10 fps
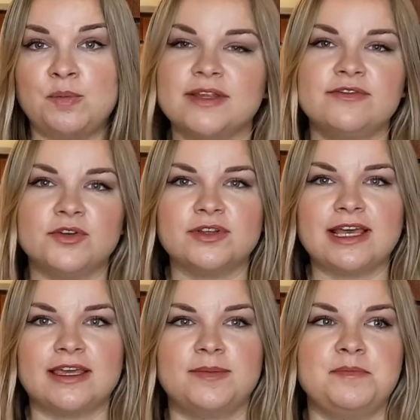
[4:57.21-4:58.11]
But if you're
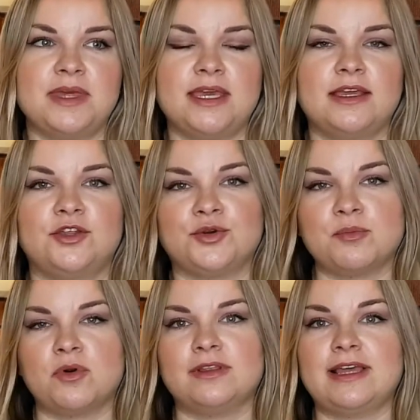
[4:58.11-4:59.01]
like me and you're
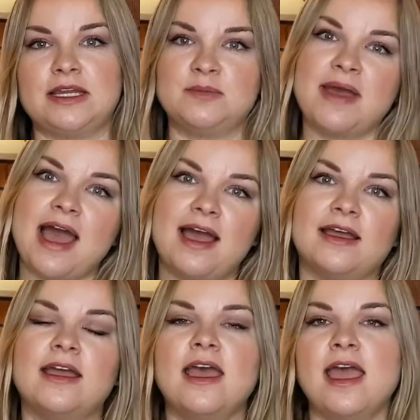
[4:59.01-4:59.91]
more laid back